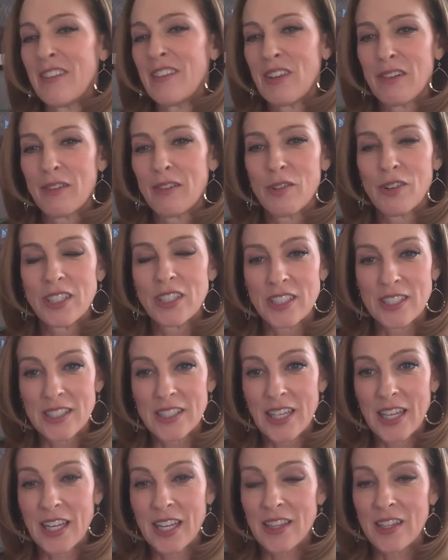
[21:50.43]
Everyone just
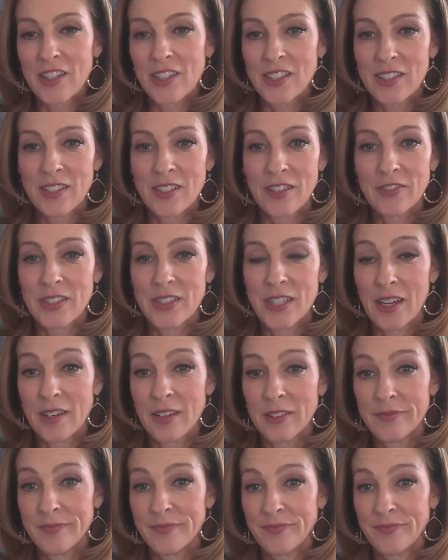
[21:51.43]
laid their stuff down.